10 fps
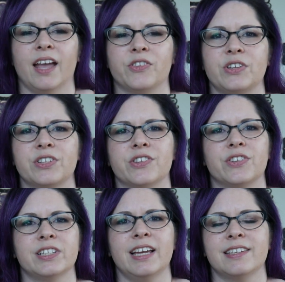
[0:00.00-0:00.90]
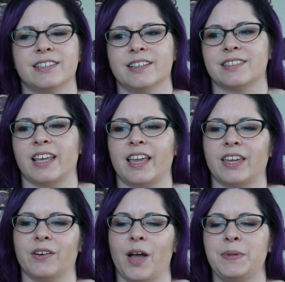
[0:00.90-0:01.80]
And so I took this little test, and it's like,
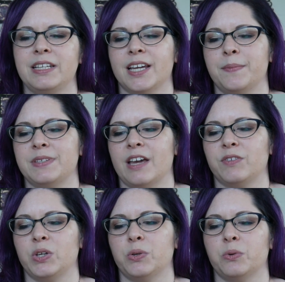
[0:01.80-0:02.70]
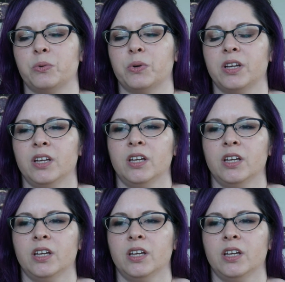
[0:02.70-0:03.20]
you know, how many times have you